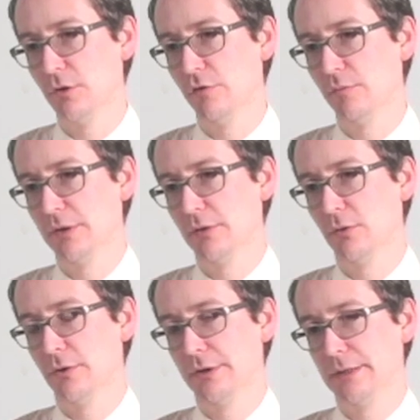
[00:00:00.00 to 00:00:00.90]
movement,
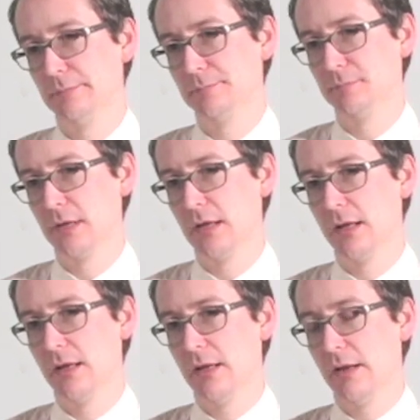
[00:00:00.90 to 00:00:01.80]
or
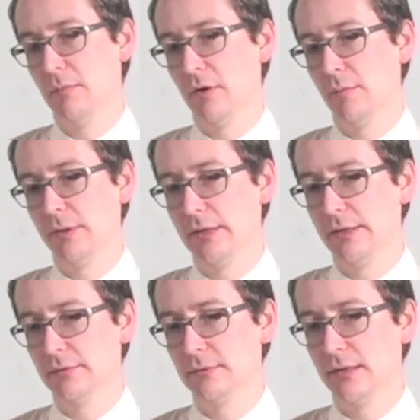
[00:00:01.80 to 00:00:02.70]
it might be
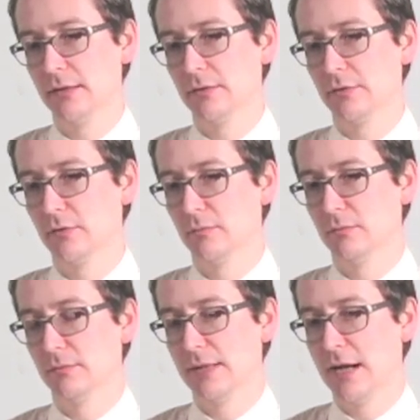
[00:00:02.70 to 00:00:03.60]
some
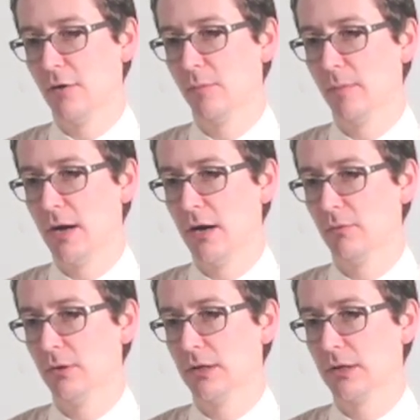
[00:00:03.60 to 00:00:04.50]
album
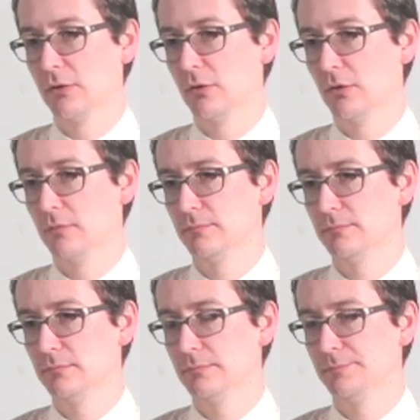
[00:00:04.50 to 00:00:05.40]
artwork or
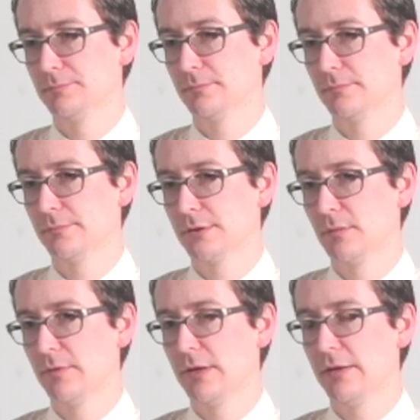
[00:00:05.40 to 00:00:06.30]

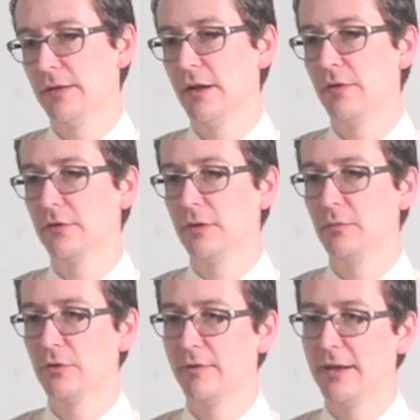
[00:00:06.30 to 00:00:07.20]
something that
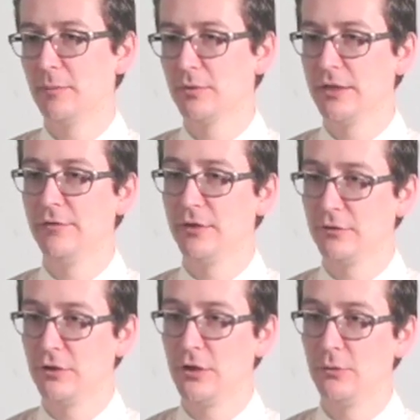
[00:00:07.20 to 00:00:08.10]
seems to have had a
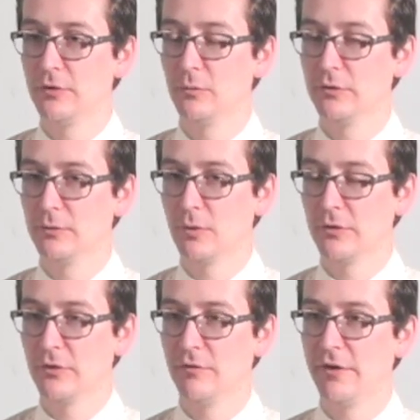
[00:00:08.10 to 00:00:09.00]
previous use and was at one
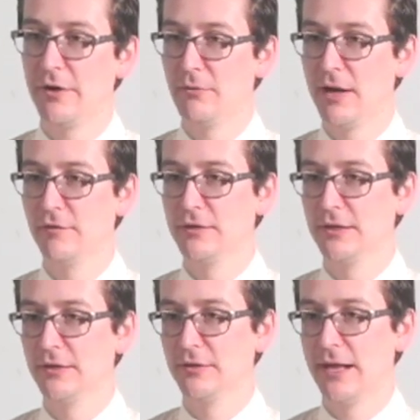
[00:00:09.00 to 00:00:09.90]
time very relevant
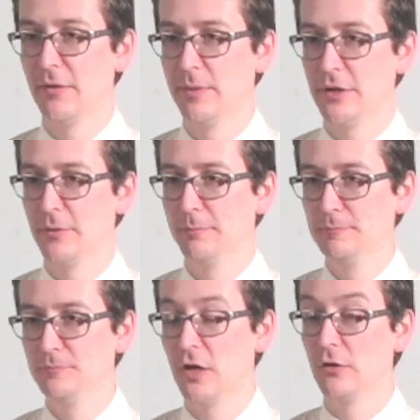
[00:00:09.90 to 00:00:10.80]
and has now become
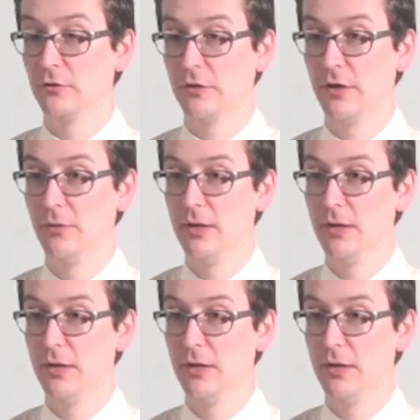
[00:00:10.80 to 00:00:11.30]
not so.